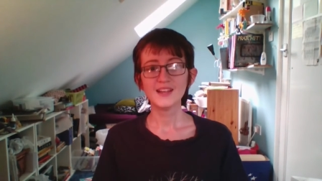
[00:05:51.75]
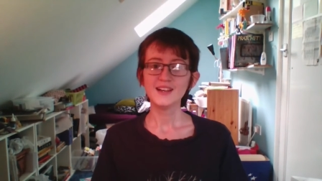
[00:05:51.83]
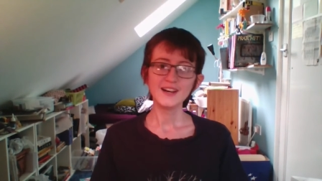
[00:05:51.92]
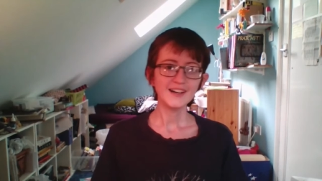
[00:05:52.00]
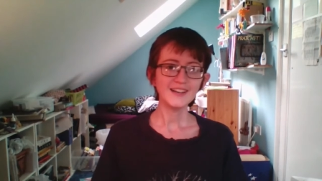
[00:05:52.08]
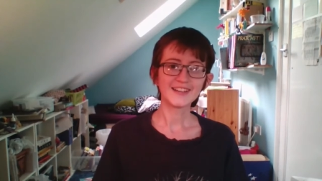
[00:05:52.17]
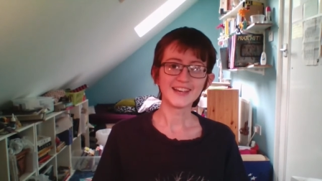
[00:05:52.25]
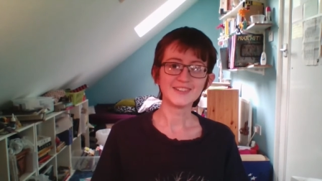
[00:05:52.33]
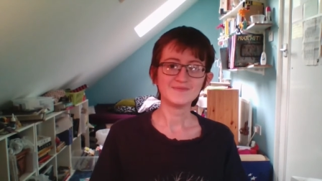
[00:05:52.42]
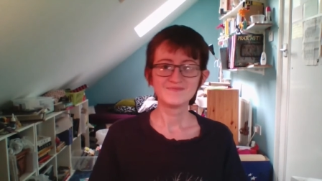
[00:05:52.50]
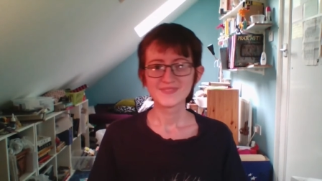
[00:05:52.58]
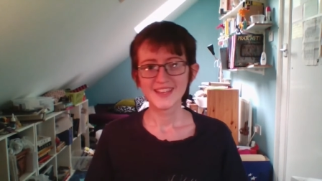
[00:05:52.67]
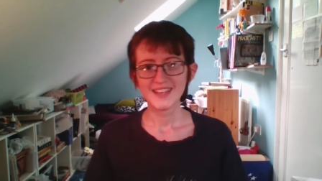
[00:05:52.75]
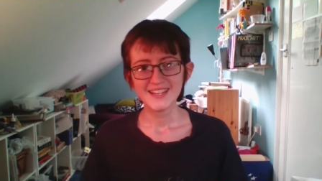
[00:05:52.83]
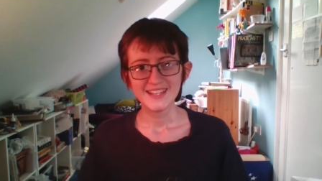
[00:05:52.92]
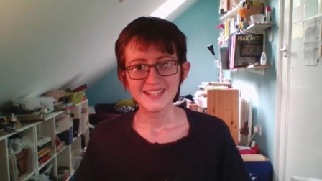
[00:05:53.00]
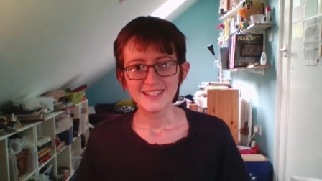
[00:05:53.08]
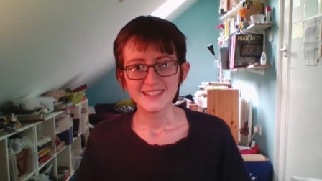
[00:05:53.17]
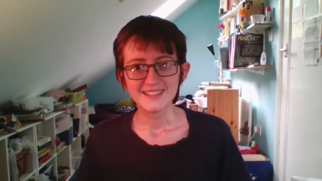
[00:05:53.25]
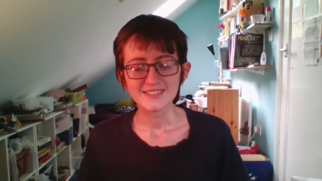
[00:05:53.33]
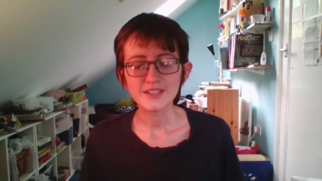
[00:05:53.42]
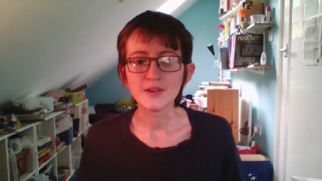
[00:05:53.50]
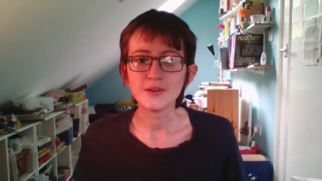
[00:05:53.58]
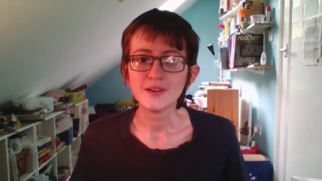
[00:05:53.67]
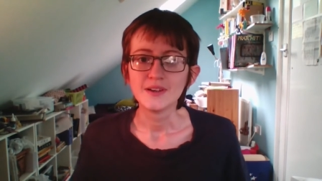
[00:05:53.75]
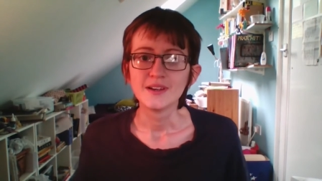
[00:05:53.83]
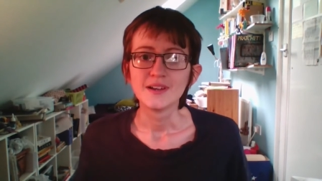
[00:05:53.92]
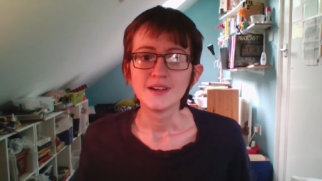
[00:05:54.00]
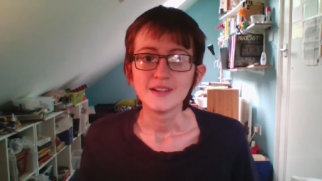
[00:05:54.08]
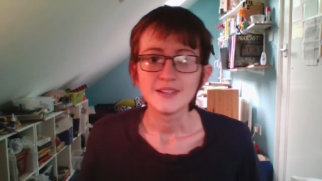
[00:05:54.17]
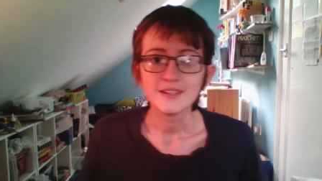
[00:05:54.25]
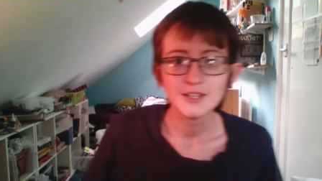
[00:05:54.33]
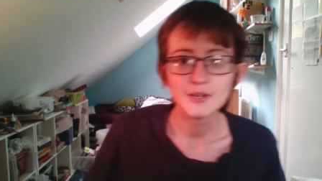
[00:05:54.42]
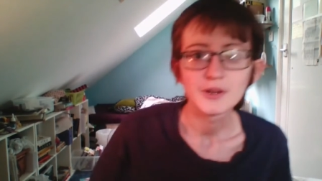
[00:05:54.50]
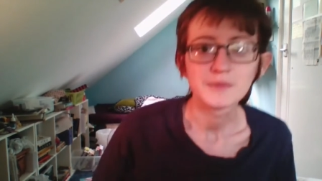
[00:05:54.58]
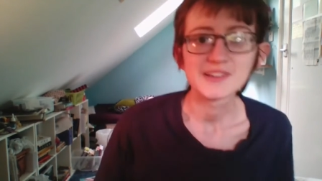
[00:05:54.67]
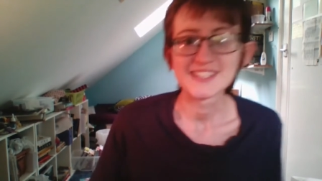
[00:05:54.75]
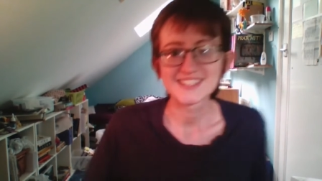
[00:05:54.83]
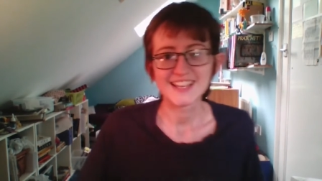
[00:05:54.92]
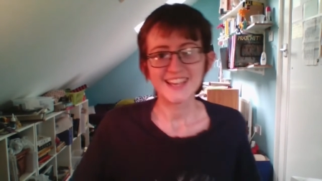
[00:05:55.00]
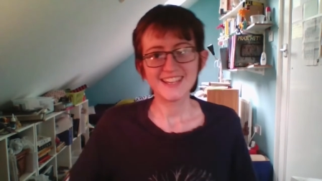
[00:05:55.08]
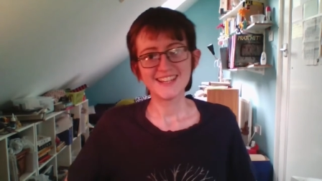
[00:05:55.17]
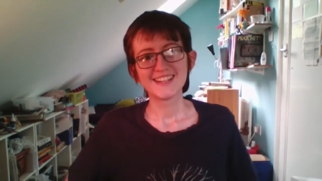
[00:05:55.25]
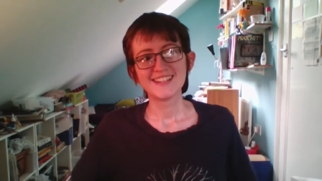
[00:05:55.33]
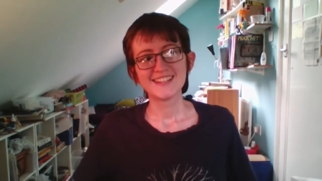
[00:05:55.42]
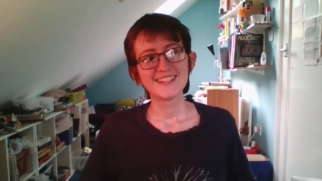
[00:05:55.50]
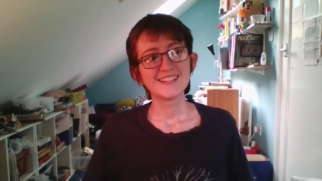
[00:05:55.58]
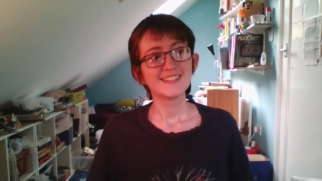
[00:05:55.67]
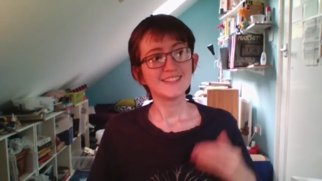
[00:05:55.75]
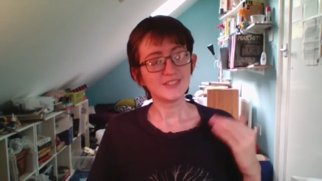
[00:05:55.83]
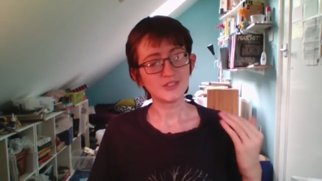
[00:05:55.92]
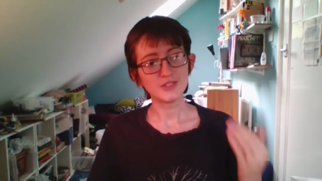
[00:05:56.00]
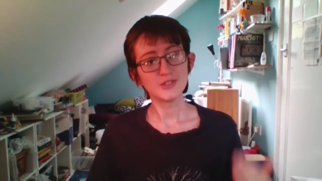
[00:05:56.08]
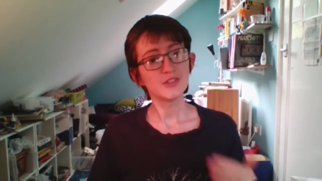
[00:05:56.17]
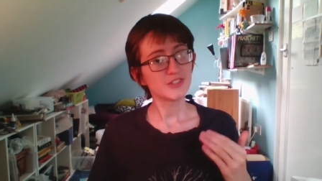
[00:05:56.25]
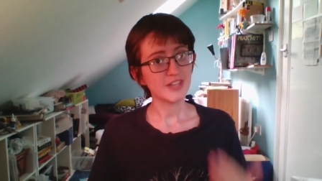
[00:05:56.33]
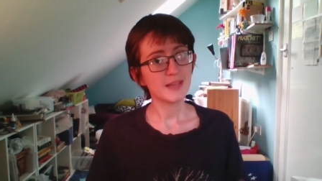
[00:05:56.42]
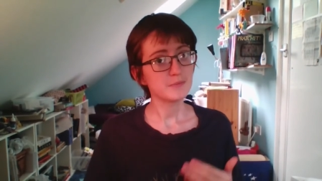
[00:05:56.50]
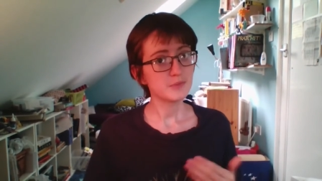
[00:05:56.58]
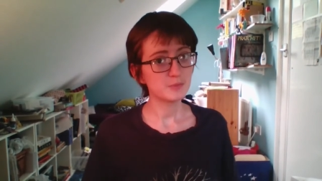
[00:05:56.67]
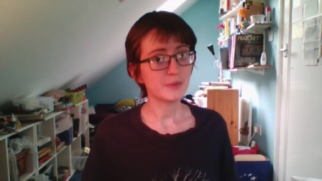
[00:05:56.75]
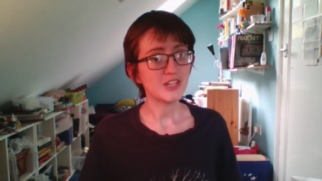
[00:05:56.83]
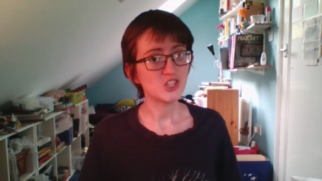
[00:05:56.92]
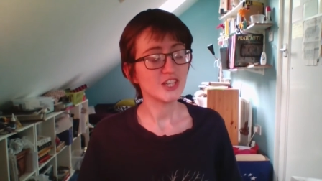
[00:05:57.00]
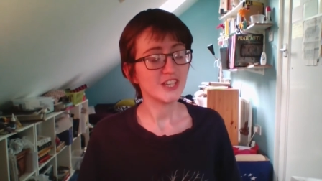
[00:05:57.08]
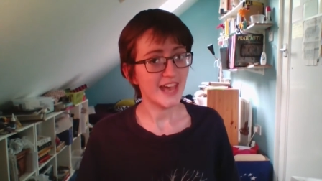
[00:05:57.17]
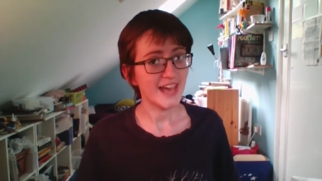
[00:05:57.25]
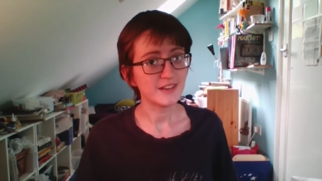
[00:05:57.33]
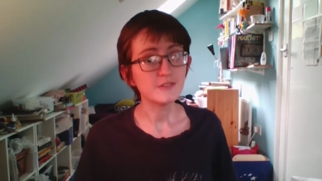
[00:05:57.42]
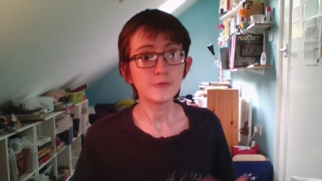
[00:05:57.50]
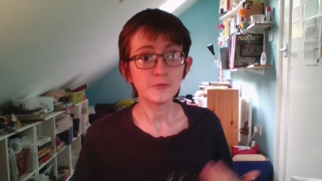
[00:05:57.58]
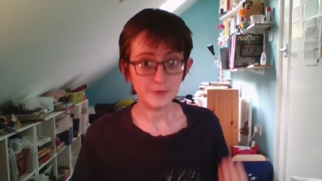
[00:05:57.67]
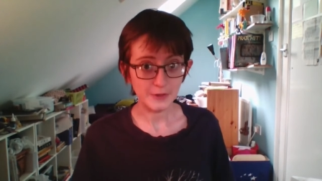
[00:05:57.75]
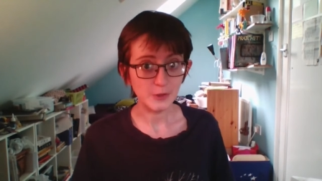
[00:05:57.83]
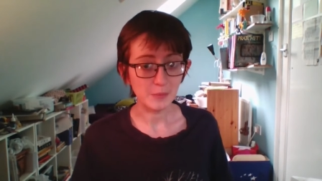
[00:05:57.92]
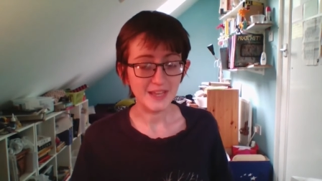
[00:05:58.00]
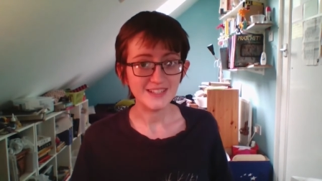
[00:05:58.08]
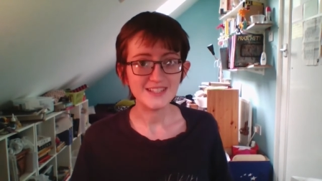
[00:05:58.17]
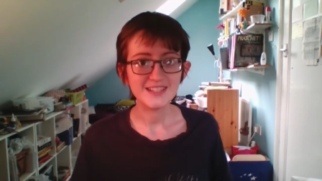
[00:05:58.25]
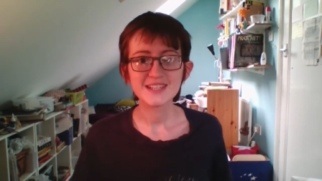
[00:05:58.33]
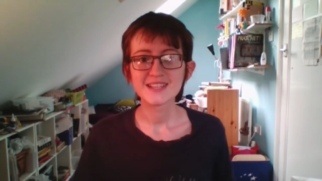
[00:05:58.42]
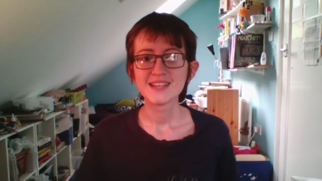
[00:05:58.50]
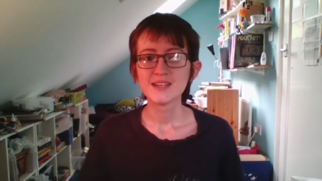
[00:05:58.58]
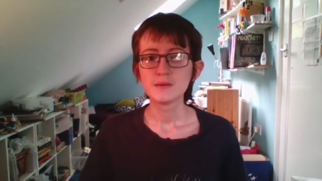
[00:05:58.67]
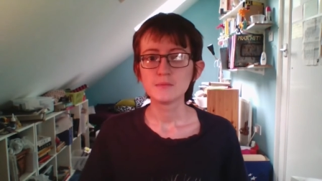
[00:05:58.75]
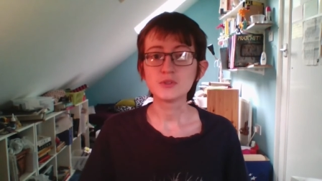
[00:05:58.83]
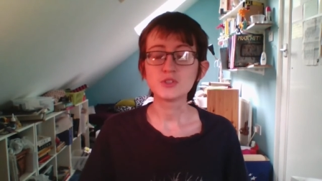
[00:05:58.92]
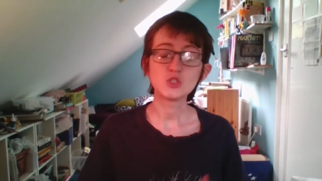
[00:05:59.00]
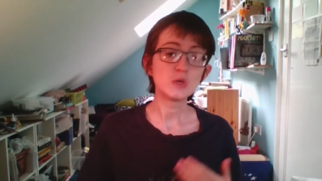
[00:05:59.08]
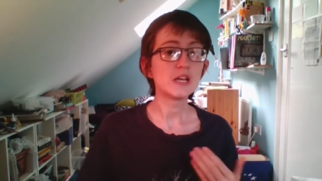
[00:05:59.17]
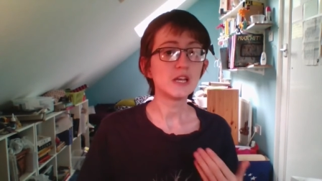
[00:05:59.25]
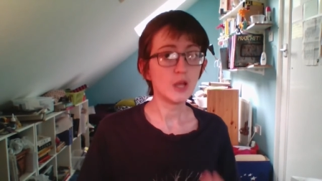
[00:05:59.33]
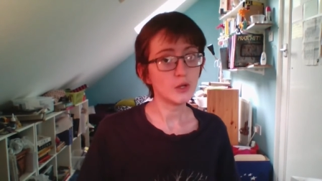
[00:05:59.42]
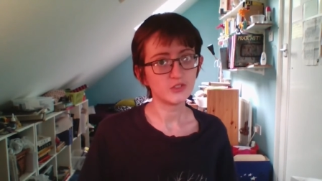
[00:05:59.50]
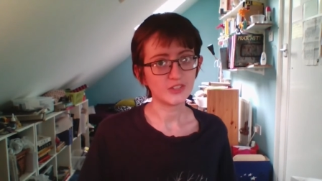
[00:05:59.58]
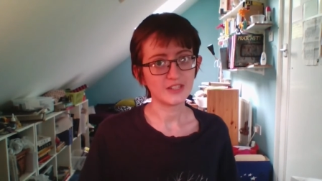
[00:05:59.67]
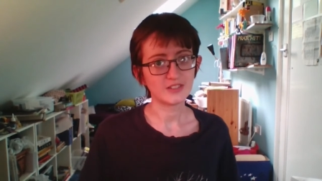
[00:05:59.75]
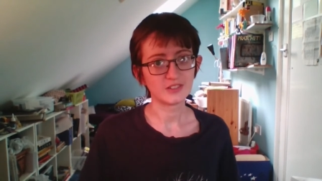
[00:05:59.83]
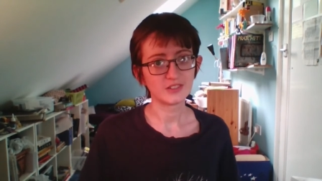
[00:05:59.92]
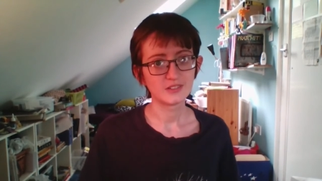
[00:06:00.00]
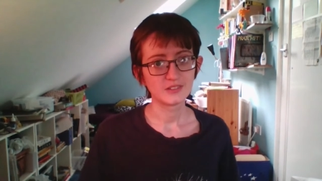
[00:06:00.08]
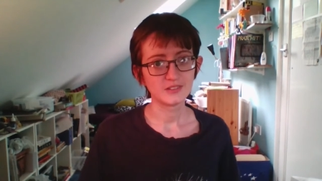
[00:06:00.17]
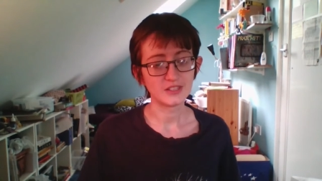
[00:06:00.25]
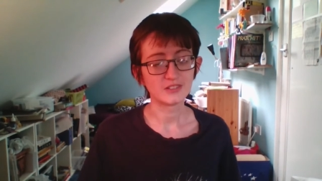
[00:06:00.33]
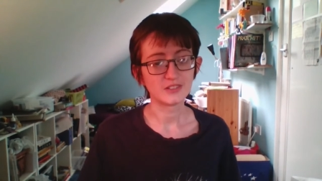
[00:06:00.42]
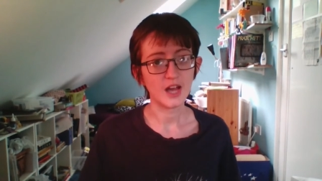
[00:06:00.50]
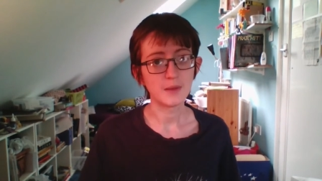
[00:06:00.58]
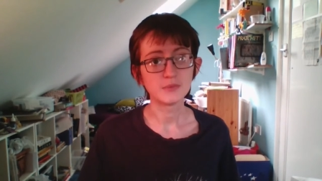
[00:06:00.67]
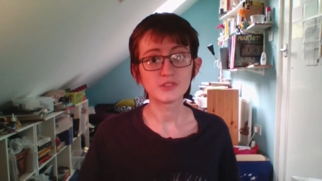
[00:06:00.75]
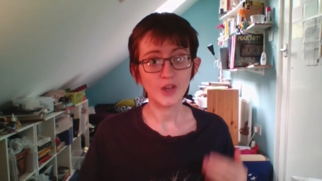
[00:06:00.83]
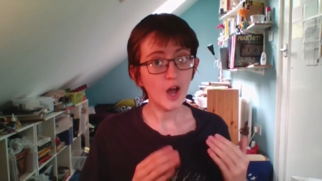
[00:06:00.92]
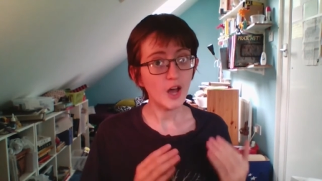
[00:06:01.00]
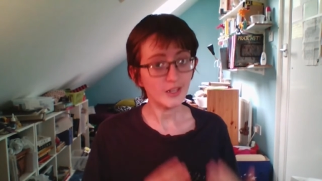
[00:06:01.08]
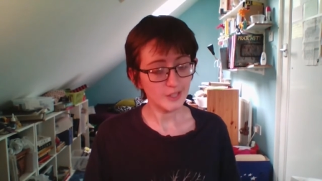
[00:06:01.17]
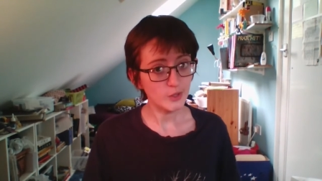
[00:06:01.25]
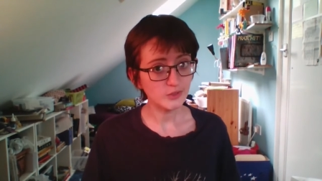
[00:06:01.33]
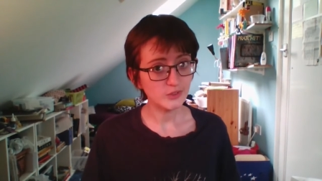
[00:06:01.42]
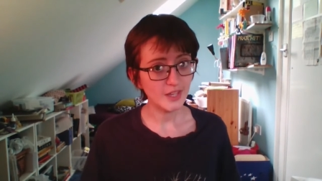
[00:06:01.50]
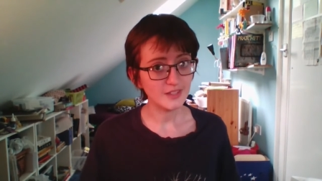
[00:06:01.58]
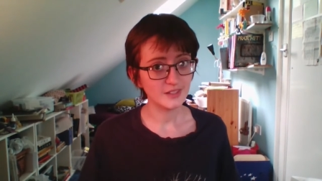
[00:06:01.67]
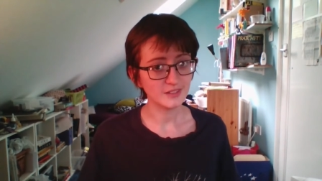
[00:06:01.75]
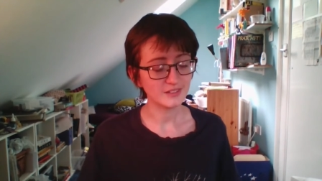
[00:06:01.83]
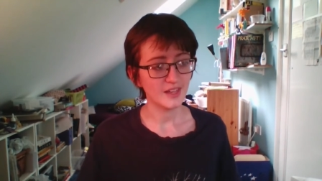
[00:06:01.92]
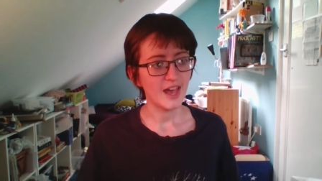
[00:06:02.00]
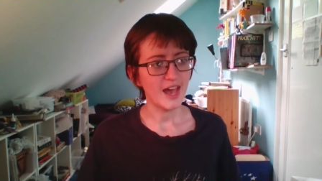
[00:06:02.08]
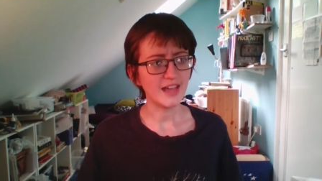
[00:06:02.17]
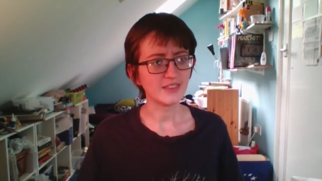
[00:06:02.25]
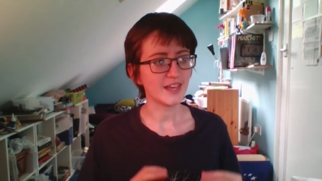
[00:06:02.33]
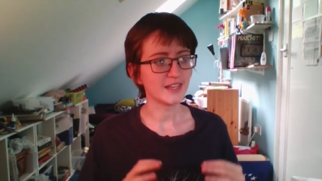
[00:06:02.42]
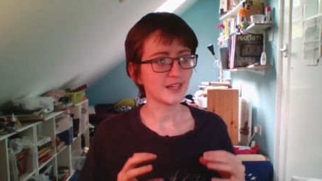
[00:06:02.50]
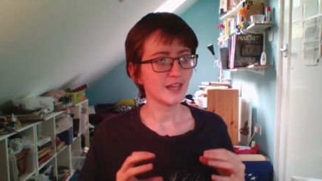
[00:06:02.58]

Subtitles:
Hi again. So, you know what I'm gonna say? Do the same speech again, film it, but do it low status this time. Start low status and then